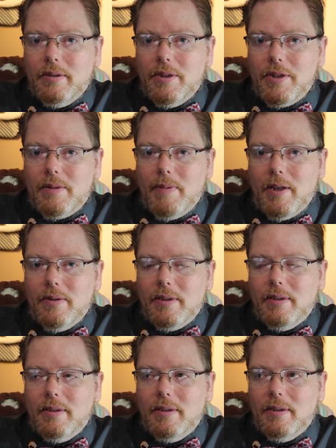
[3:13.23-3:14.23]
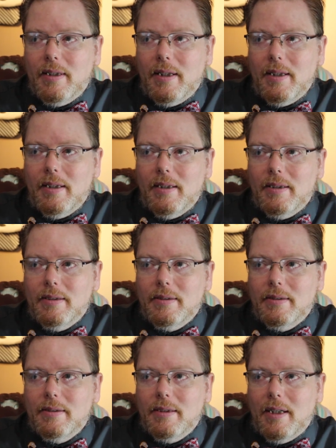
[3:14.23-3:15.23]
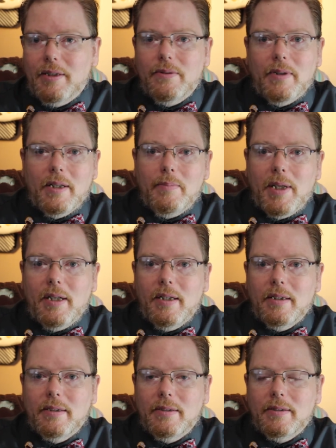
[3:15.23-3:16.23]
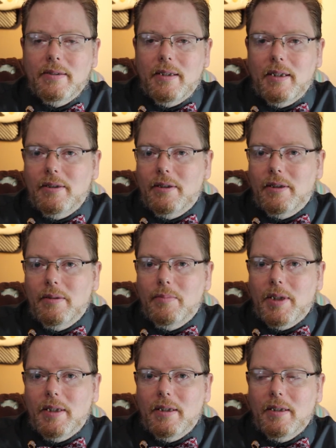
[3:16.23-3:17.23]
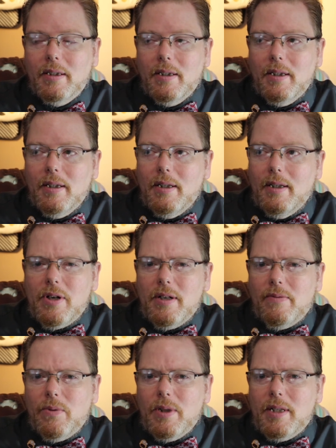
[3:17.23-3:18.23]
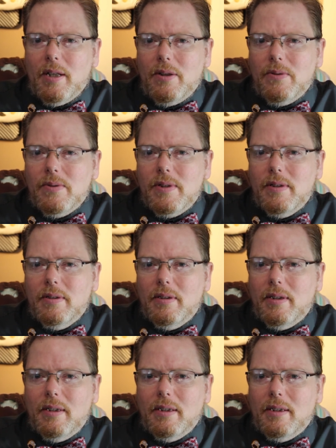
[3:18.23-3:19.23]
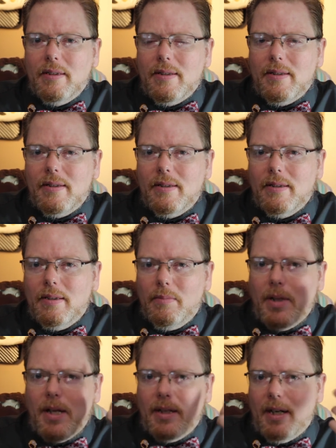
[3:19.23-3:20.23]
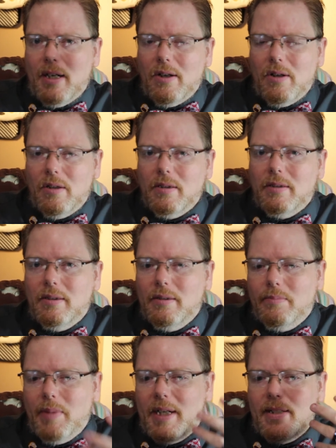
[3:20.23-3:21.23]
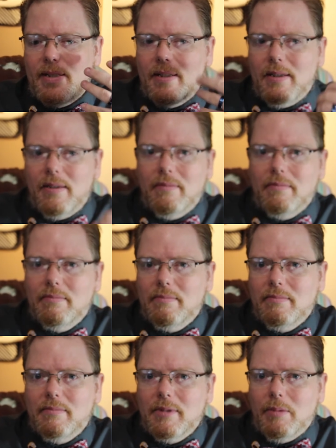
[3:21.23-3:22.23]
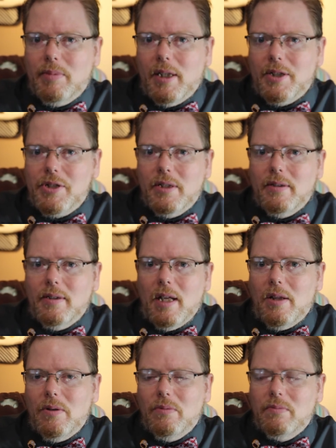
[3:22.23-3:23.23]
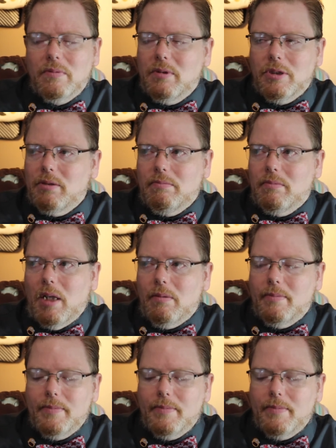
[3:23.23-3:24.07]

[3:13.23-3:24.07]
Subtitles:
just about. I do like pink. I look good in pink. I try to avoid yellows. Because the blonde hair, the pasty complexion, yellow, just no.